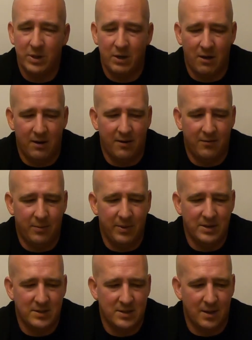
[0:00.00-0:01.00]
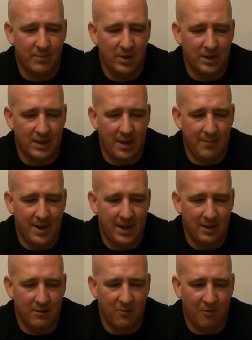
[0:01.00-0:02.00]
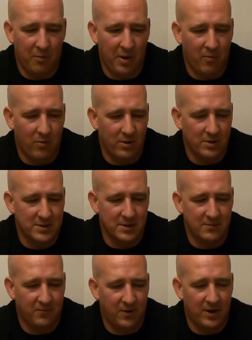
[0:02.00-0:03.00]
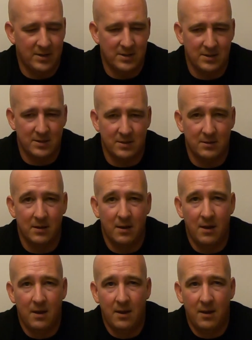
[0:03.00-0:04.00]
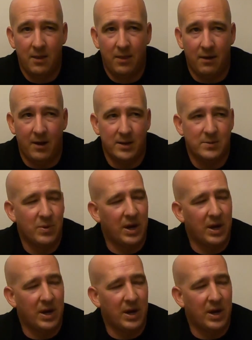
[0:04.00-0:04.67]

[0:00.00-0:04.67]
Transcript: but not enough to be stumbling that badly over my words and phrases and thoughts.